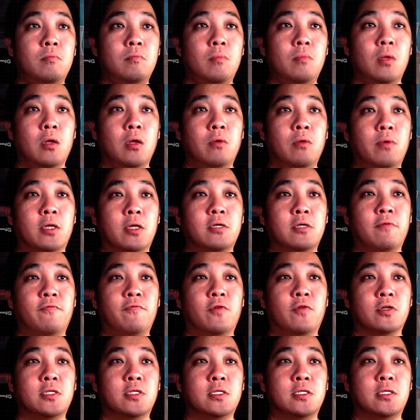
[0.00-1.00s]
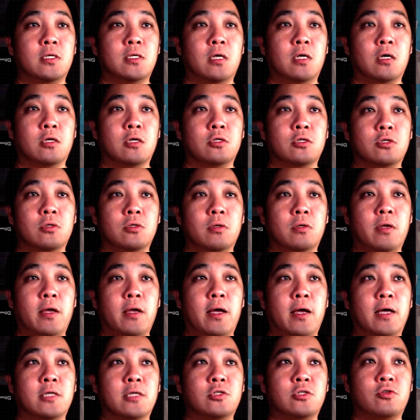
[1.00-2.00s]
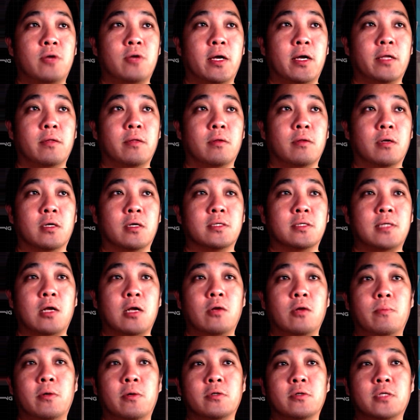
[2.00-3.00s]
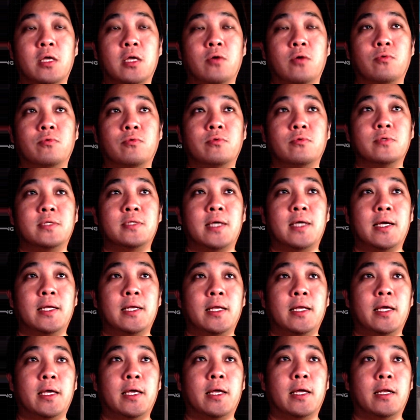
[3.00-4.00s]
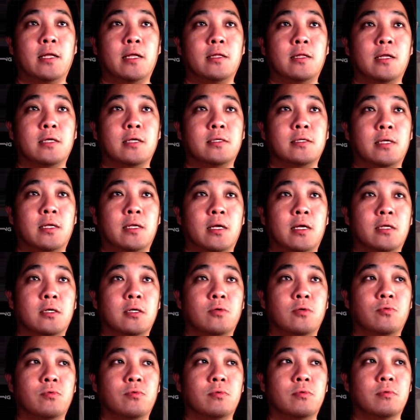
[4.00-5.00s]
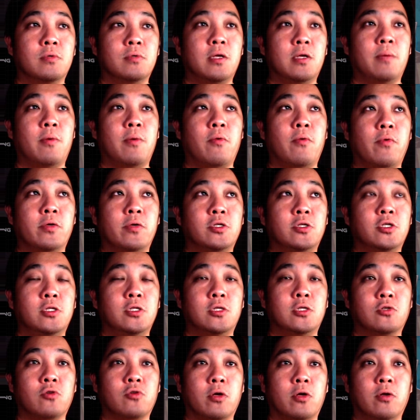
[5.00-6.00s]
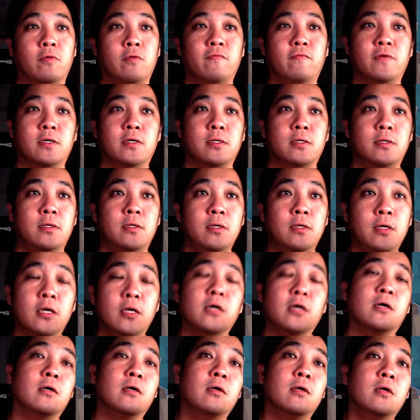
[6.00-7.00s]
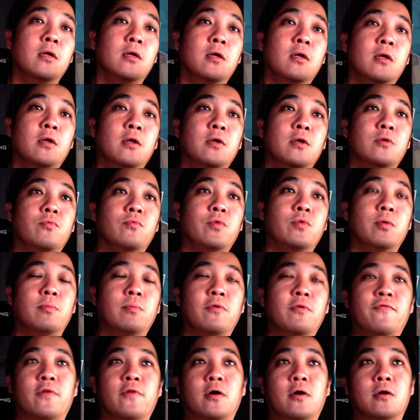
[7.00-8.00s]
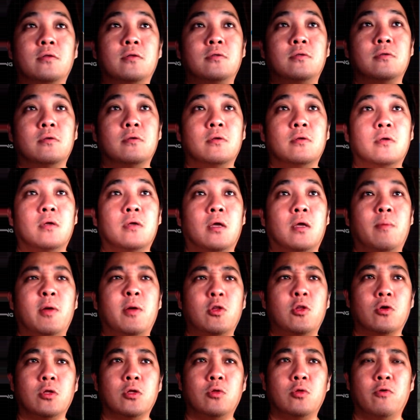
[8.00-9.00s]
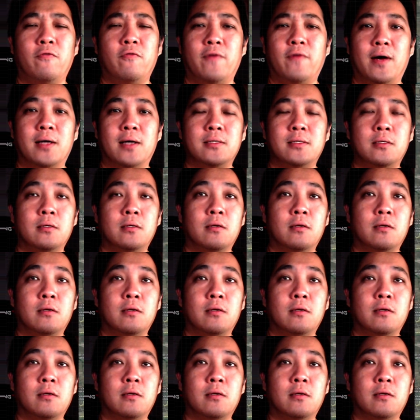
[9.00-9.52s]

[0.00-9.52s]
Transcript: Russian forces airstrike Staromayorsky and Uruzaine, and then there's another M113 destroyed over here. We move on. Am I talking too fast?